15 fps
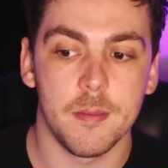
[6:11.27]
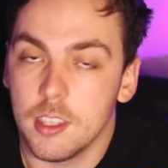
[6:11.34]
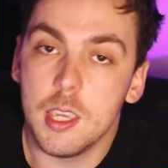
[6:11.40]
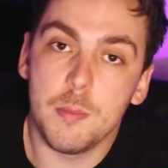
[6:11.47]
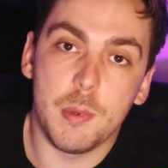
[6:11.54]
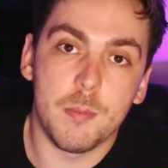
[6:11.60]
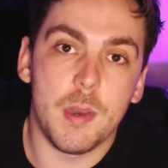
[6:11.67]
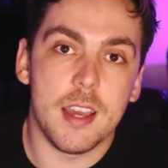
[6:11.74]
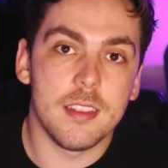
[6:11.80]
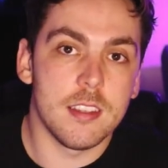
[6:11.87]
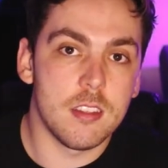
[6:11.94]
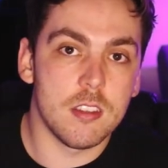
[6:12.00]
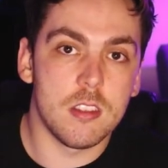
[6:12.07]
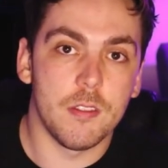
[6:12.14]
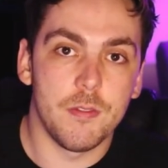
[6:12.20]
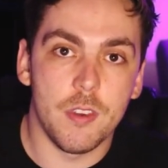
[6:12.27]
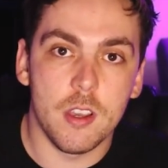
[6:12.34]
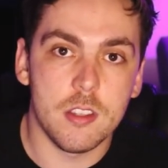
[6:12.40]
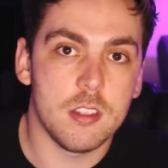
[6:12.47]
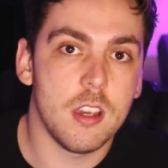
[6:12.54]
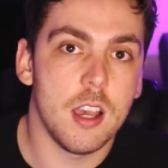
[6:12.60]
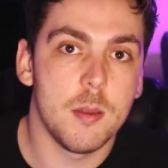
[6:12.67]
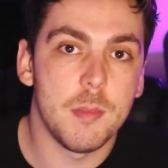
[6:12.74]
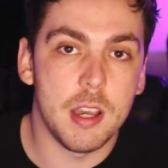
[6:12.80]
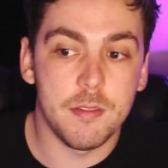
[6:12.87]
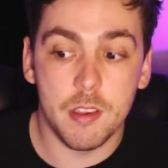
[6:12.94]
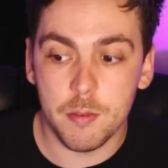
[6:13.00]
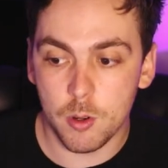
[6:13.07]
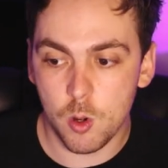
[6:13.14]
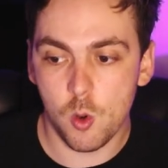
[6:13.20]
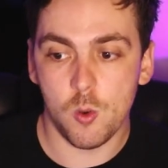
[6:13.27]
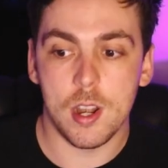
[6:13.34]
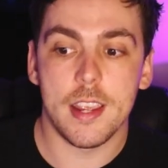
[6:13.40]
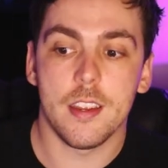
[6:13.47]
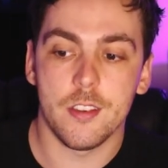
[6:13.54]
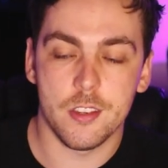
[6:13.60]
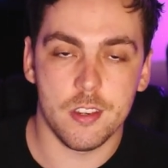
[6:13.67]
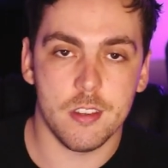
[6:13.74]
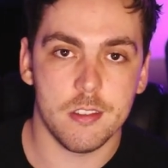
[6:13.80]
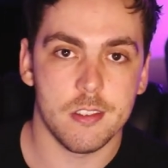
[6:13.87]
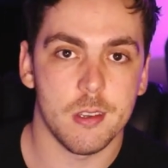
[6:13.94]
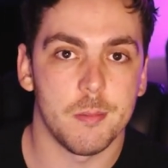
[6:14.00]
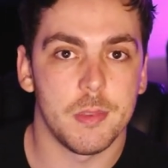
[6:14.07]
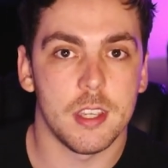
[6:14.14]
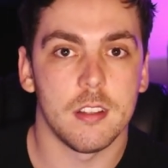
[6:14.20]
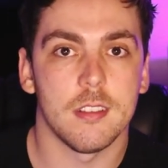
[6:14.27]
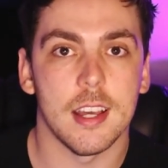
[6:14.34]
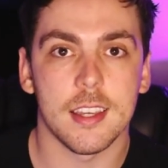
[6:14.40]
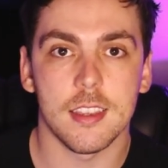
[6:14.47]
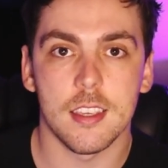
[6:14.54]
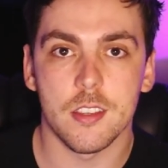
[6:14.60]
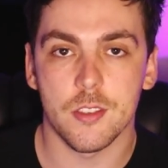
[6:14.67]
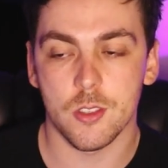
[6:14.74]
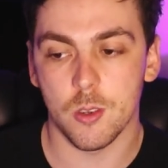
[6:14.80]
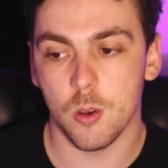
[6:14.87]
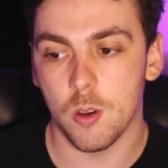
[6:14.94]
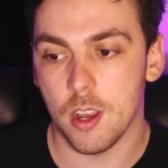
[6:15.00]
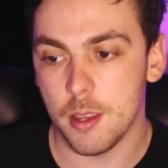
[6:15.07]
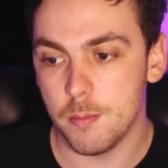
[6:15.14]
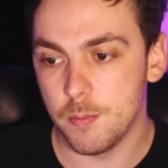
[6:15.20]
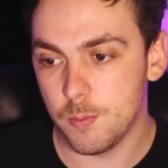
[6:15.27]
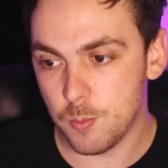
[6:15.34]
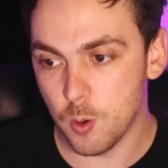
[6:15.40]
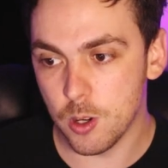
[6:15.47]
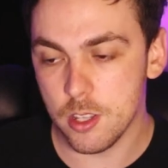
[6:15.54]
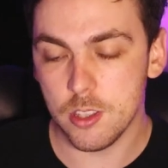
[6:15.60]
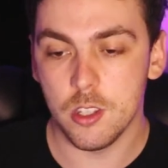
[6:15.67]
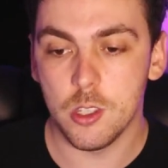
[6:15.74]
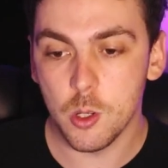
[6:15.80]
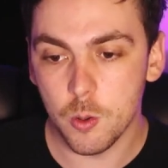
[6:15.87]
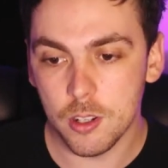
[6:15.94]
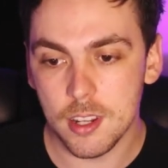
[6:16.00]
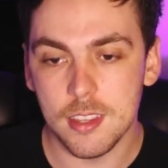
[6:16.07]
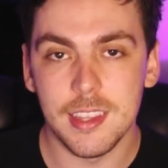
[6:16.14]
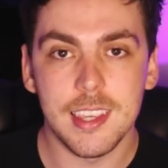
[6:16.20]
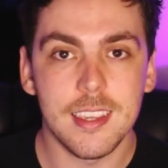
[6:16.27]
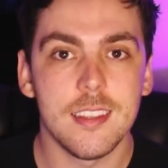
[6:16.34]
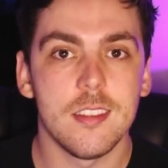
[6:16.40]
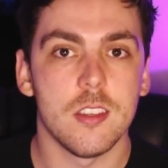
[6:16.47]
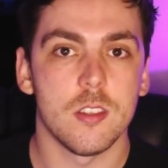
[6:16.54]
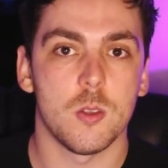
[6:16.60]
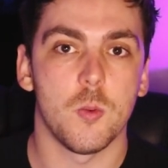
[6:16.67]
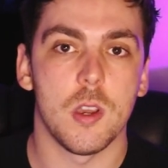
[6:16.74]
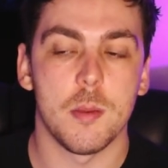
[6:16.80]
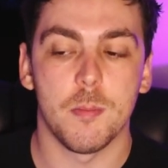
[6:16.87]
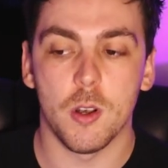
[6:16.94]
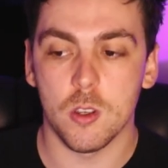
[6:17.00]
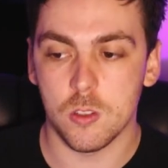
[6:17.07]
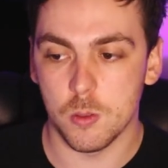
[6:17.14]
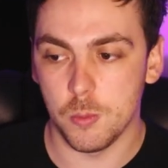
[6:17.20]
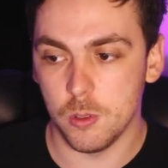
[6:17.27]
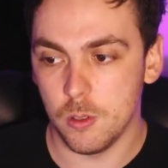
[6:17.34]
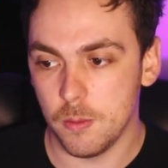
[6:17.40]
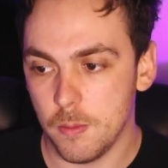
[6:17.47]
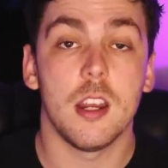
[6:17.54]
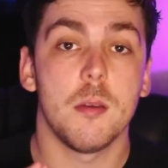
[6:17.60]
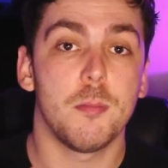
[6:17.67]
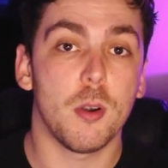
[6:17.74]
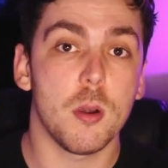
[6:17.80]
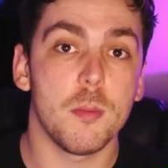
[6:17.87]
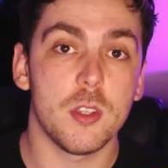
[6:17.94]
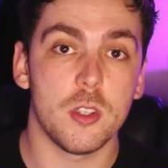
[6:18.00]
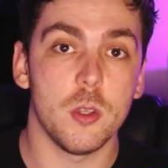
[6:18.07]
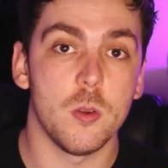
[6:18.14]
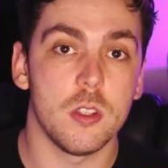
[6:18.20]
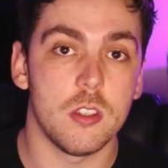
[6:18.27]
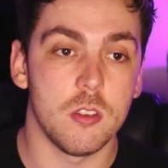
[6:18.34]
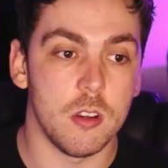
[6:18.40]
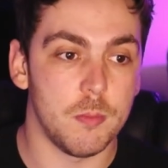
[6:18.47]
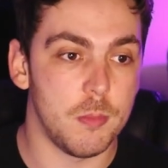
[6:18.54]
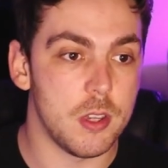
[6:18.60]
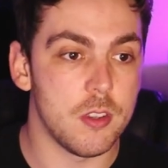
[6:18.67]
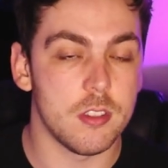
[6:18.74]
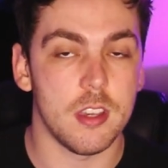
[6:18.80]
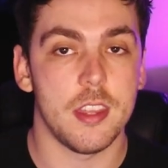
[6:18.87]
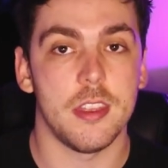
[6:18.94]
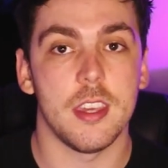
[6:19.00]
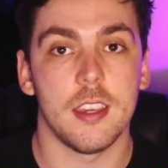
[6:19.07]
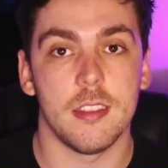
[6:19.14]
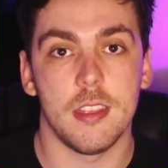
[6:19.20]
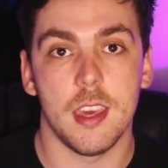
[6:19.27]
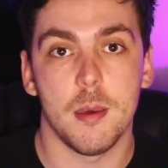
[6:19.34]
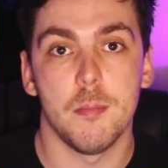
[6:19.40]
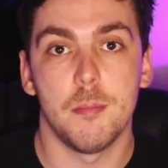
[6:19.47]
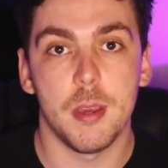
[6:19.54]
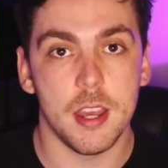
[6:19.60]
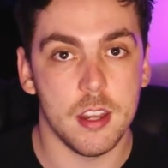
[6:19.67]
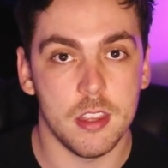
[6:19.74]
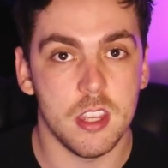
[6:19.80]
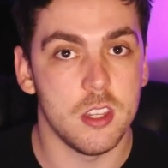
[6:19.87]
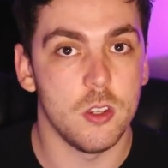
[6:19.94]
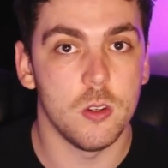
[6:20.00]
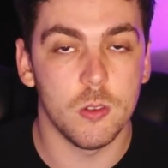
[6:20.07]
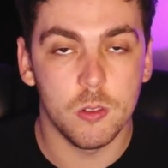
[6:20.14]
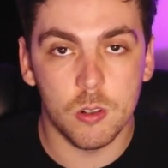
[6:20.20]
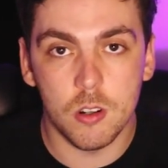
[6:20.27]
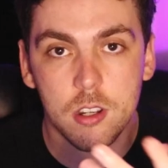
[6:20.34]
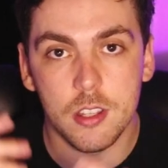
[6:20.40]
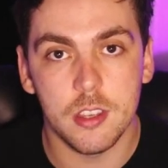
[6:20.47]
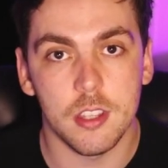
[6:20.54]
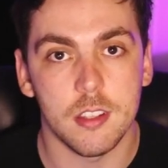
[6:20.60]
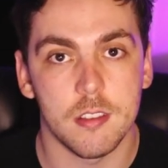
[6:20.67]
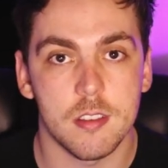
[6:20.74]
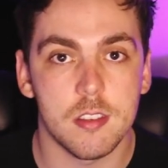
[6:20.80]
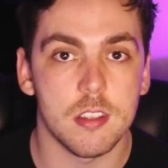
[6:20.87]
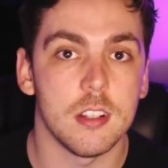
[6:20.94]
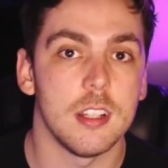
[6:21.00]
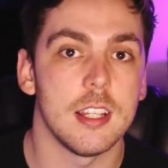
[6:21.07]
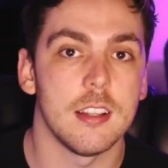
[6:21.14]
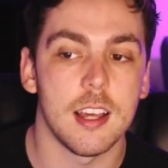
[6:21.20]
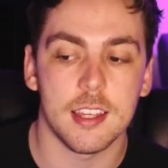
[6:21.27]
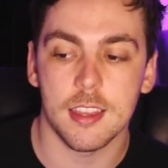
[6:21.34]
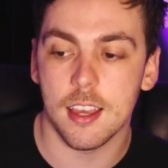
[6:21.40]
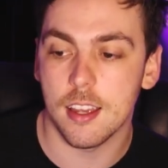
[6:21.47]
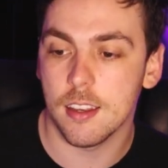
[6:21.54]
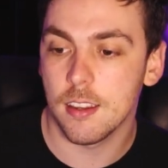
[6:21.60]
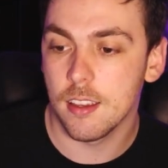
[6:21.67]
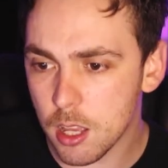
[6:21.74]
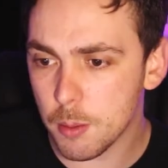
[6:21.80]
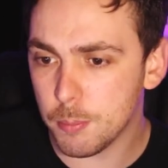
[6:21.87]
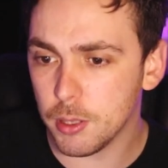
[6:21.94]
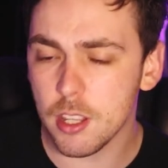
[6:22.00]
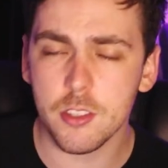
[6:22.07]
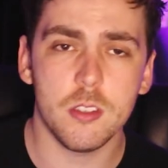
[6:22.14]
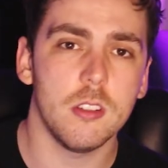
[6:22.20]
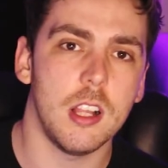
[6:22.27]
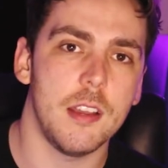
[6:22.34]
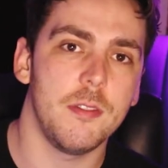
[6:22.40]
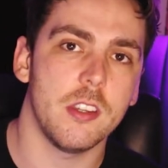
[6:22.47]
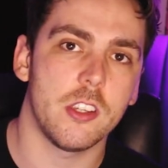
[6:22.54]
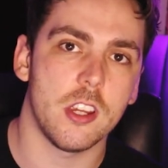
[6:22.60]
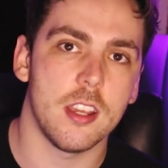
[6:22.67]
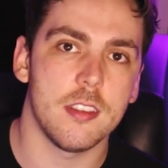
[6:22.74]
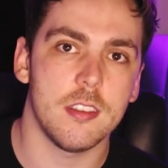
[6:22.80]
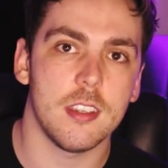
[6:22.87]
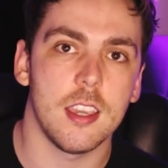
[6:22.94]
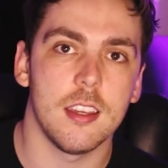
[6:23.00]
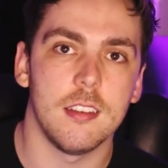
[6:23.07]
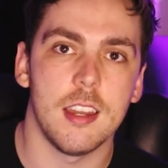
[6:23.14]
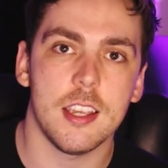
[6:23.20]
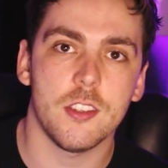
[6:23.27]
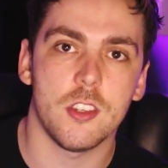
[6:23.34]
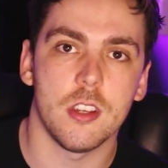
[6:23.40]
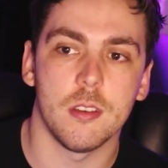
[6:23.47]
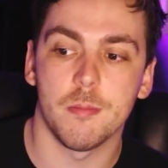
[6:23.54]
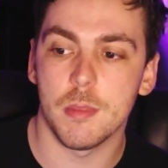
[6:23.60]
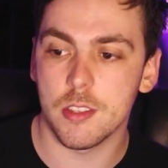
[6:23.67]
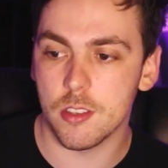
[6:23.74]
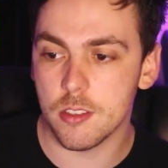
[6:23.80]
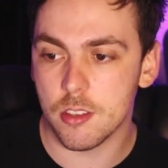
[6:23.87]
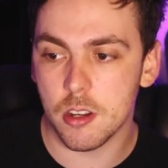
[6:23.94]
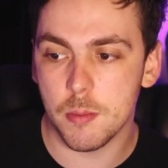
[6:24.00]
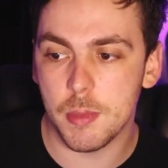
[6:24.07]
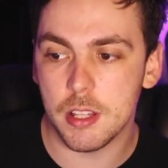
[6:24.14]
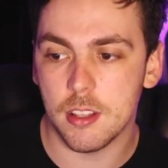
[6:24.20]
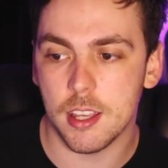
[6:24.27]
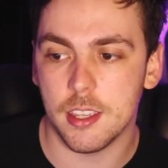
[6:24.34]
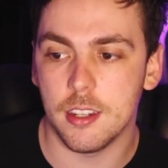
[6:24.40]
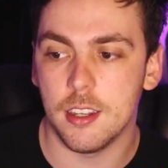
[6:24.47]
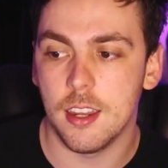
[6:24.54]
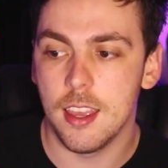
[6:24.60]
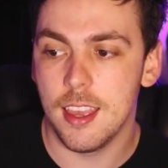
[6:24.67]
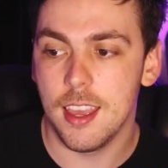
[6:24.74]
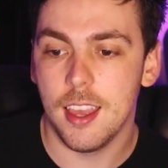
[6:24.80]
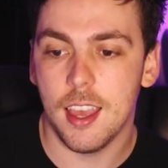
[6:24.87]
Keep in mind, this is the first time I've ever arranged something like this, so I wanted to do it in the easiest way possible, and I promise you it's not because I think they're better than you or anything silly like like that. Uh, plus you'll have your chance again next year. This is going to be like an